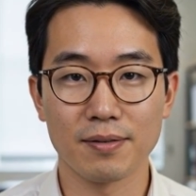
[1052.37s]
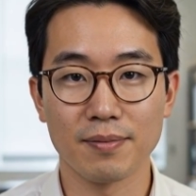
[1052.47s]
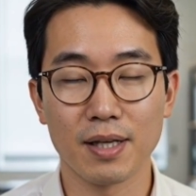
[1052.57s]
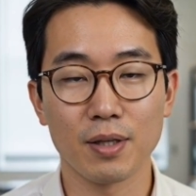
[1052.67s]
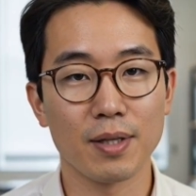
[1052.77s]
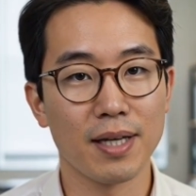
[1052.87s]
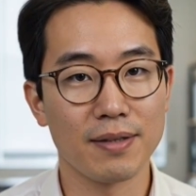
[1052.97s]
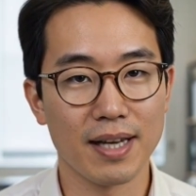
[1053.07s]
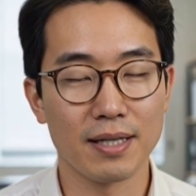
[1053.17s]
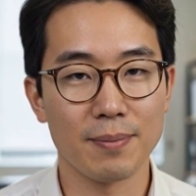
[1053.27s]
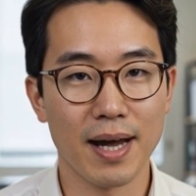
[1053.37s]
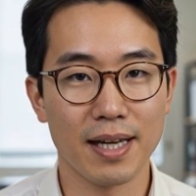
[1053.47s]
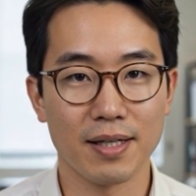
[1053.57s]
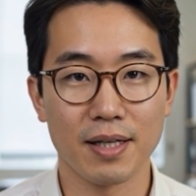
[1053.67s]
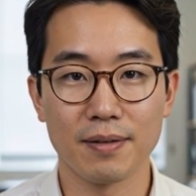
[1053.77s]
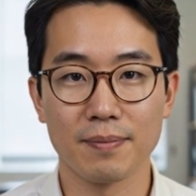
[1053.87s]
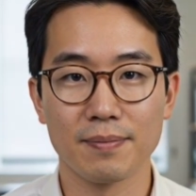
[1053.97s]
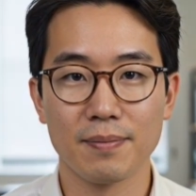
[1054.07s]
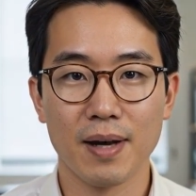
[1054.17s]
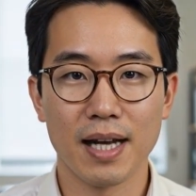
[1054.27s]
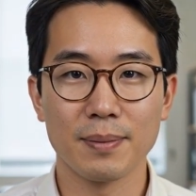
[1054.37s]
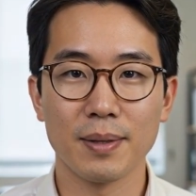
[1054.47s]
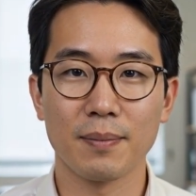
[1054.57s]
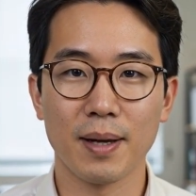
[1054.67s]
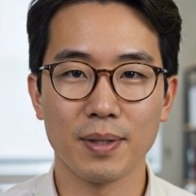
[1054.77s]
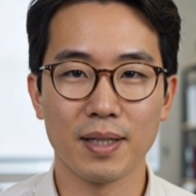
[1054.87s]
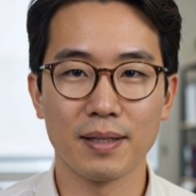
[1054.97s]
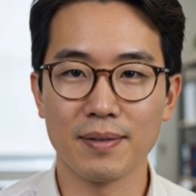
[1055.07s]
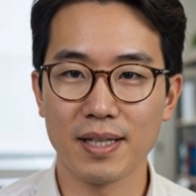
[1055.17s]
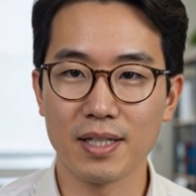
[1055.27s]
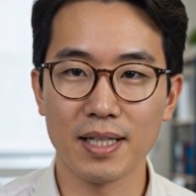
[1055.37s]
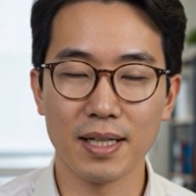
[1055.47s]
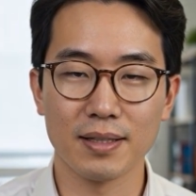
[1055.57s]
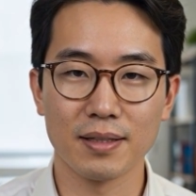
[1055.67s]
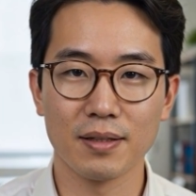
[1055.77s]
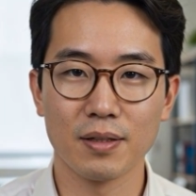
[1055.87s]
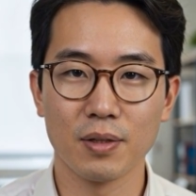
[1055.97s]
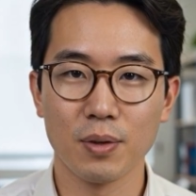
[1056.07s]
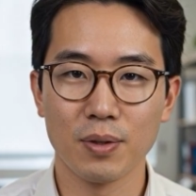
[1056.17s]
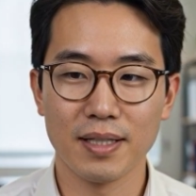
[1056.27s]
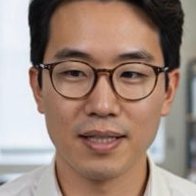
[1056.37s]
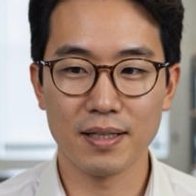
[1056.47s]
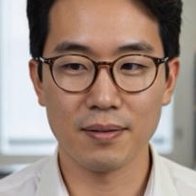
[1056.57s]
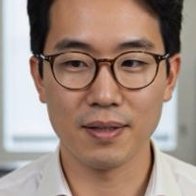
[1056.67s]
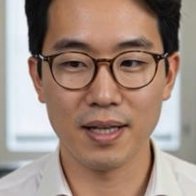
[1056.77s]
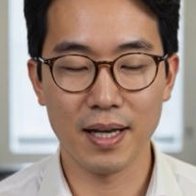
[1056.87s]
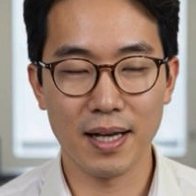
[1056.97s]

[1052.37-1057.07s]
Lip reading: including advanced packaging, high-speed memory, interconnects, cooling systems,